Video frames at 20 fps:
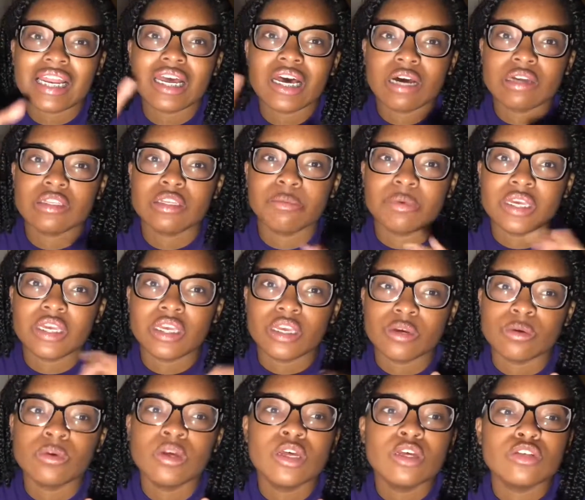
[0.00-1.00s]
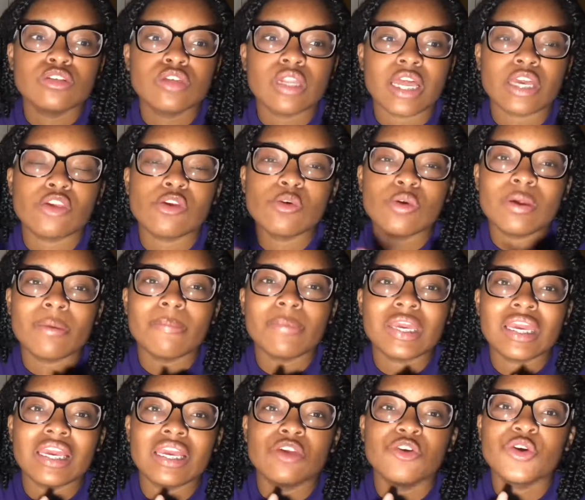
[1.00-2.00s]
it up to be cute. So like you can
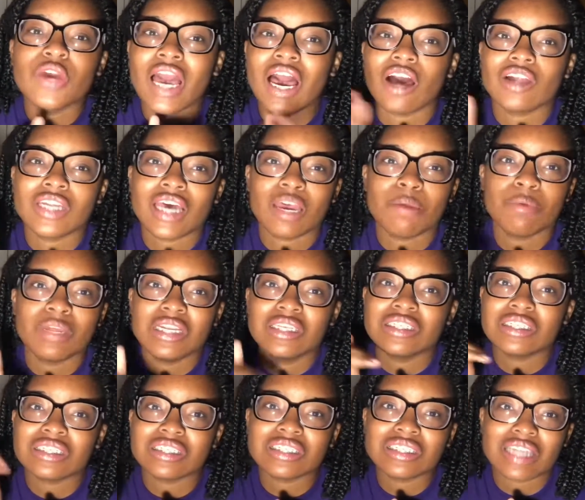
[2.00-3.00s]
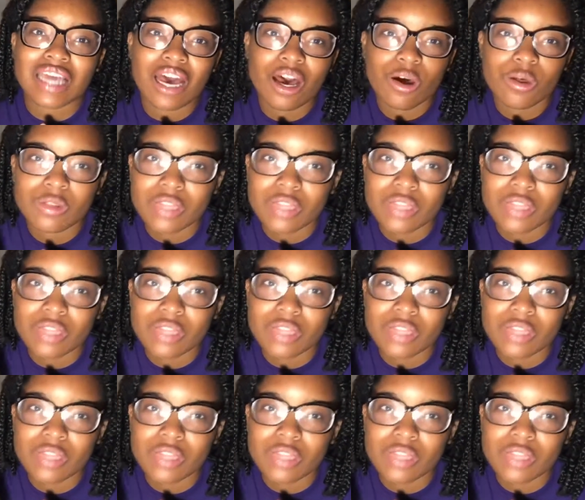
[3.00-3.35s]
have diabetes in style,